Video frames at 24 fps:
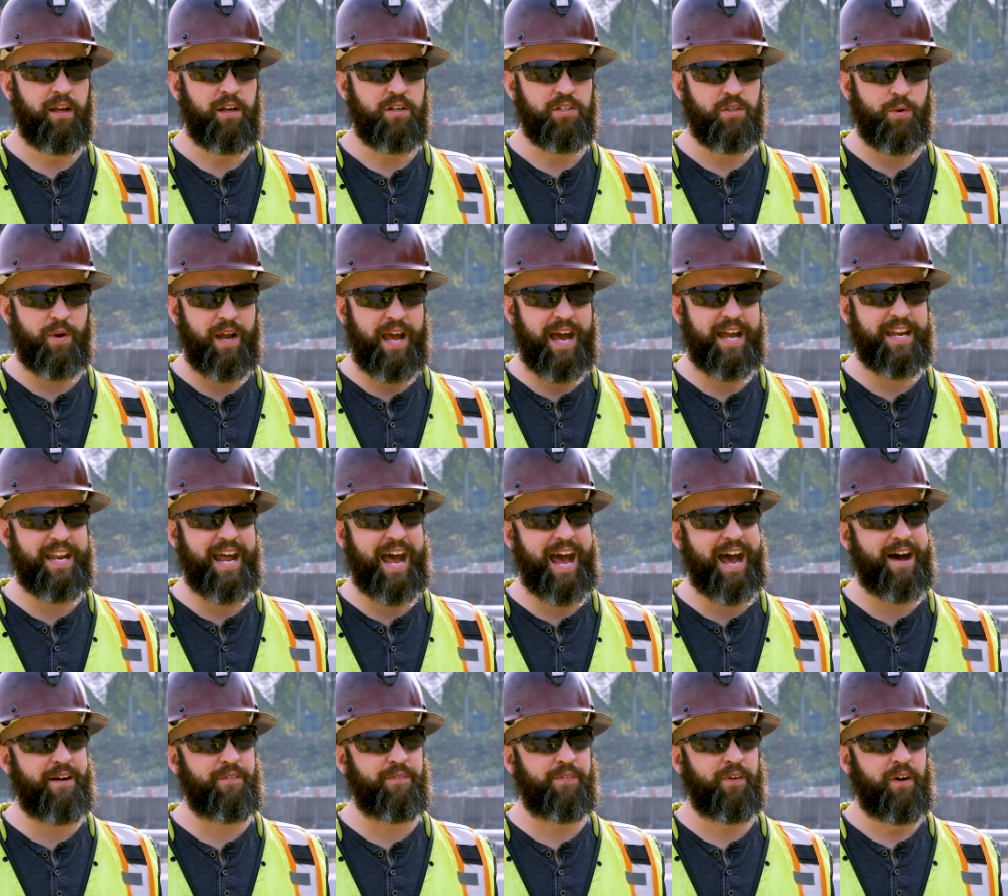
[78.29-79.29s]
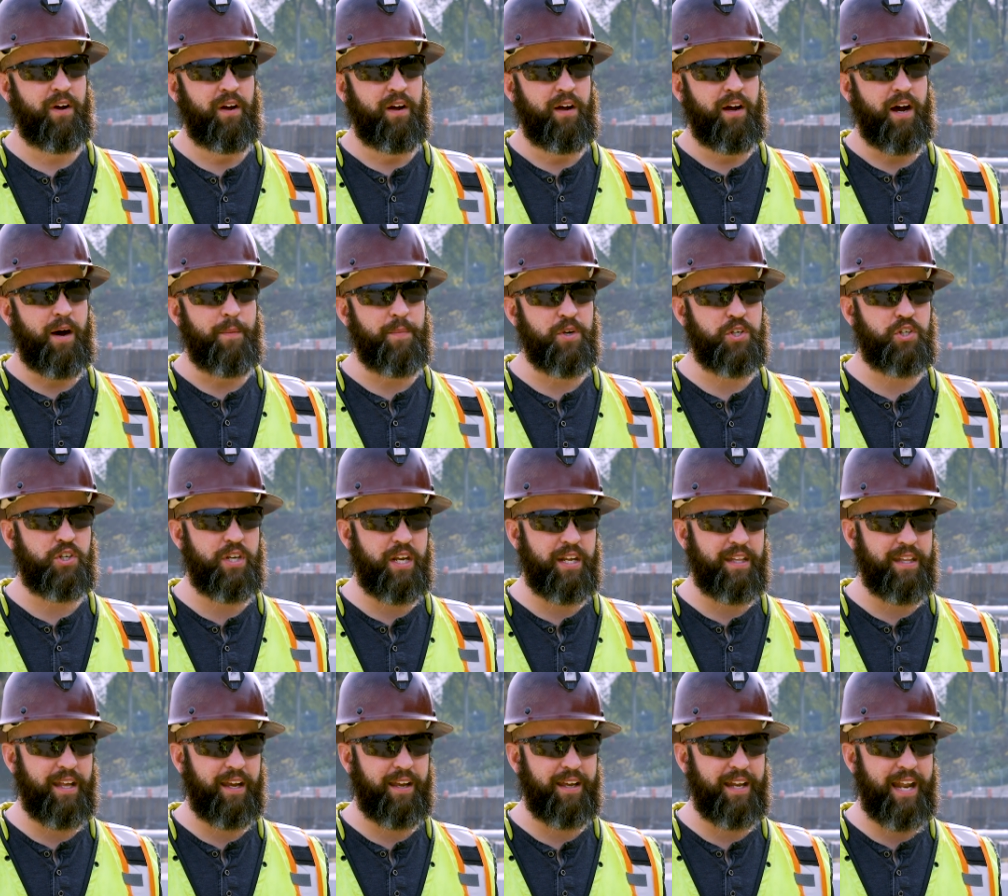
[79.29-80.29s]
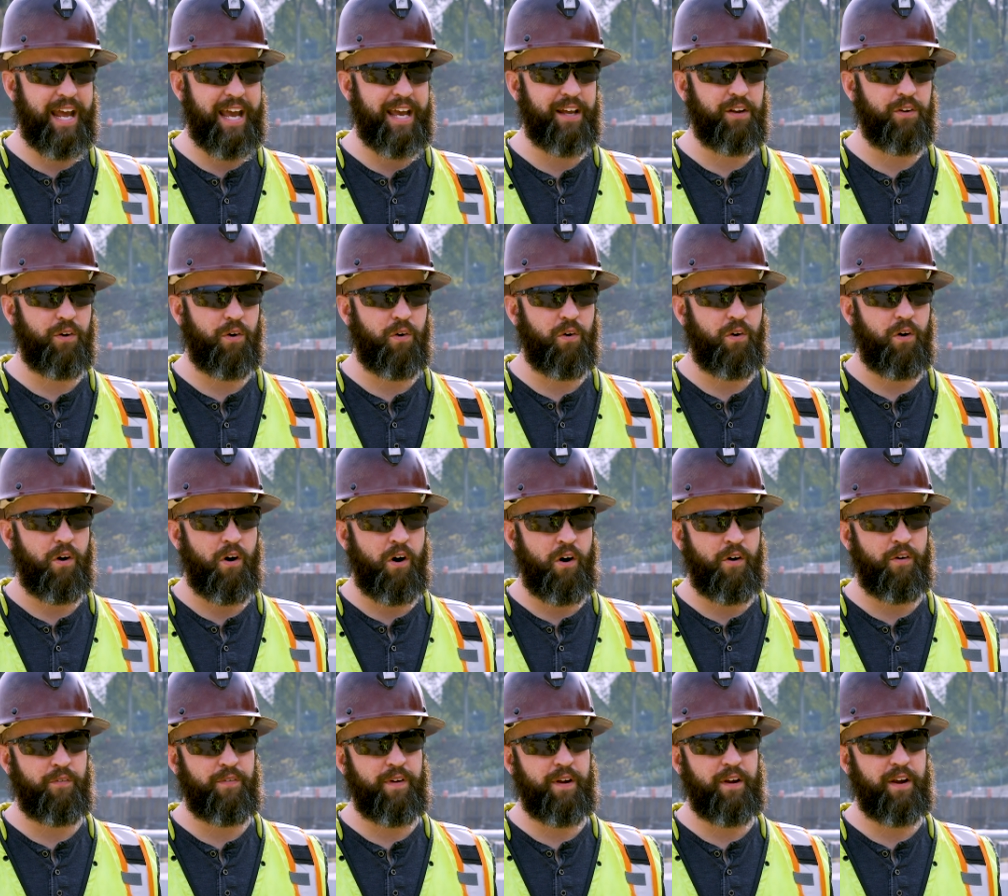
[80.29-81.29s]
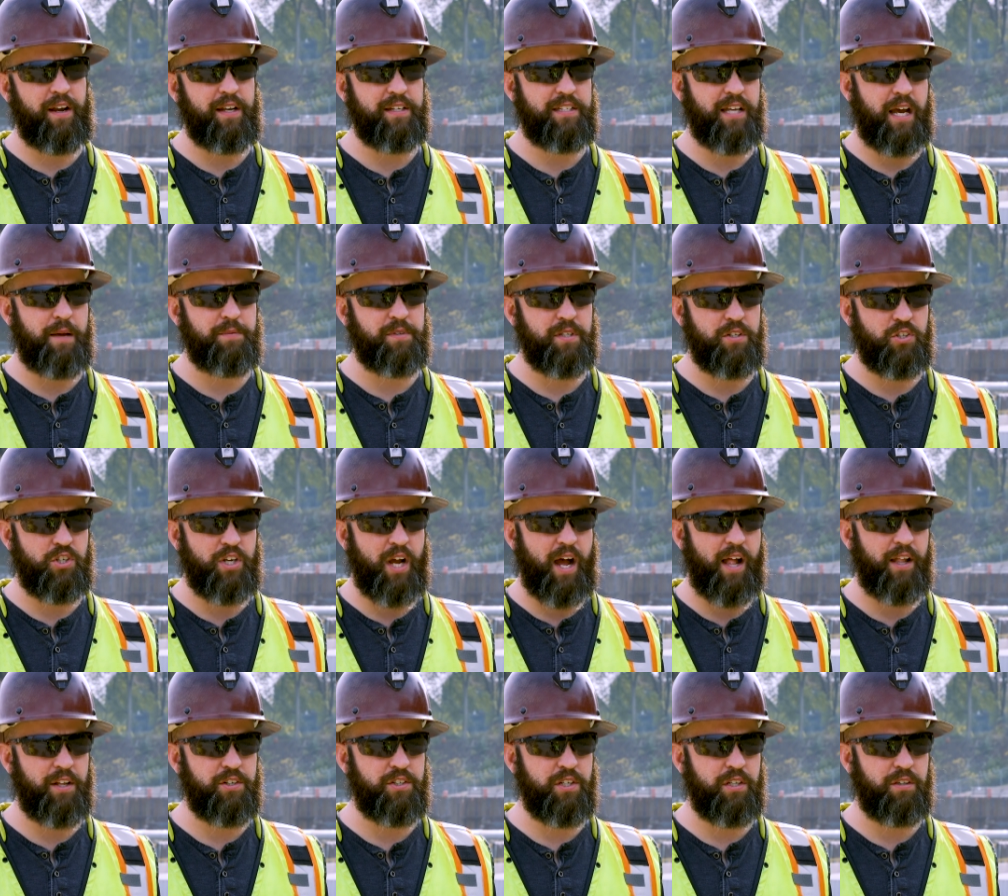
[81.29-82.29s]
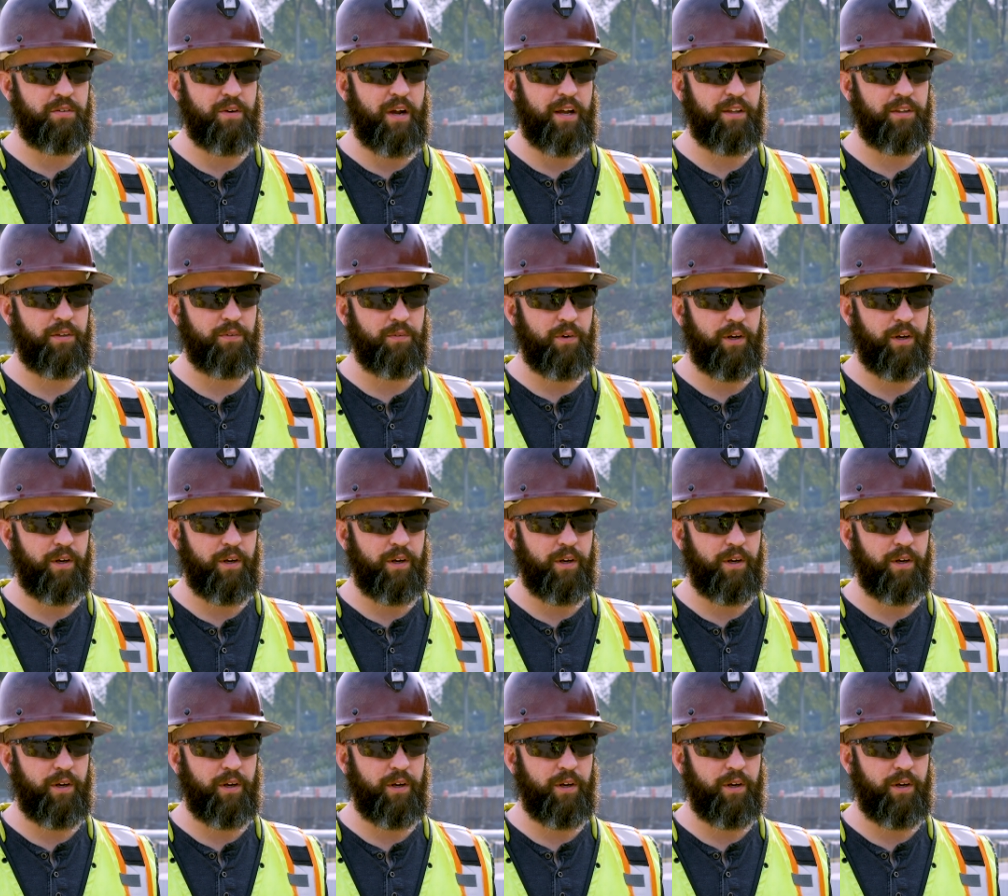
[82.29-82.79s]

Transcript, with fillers: So we had to have a machine that could handle all varying types of geology throughout the